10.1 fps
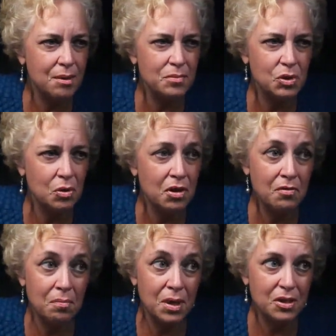some sort of
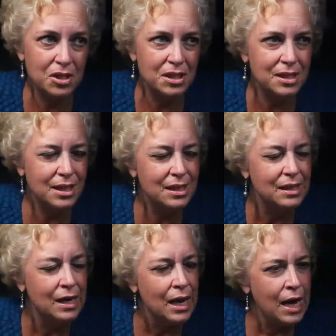emergency,
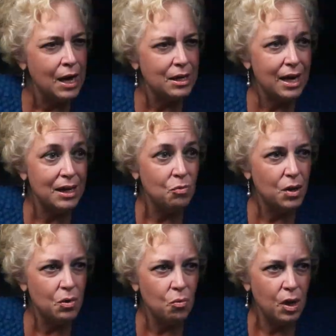
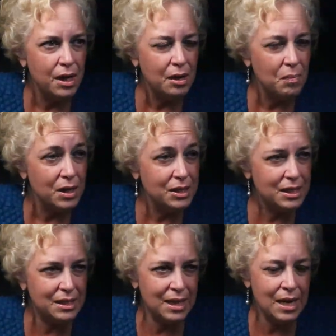911
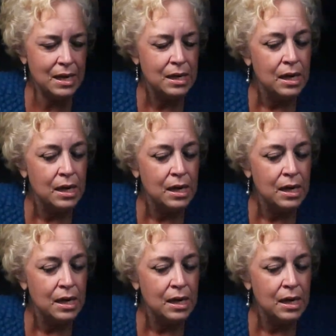emergency.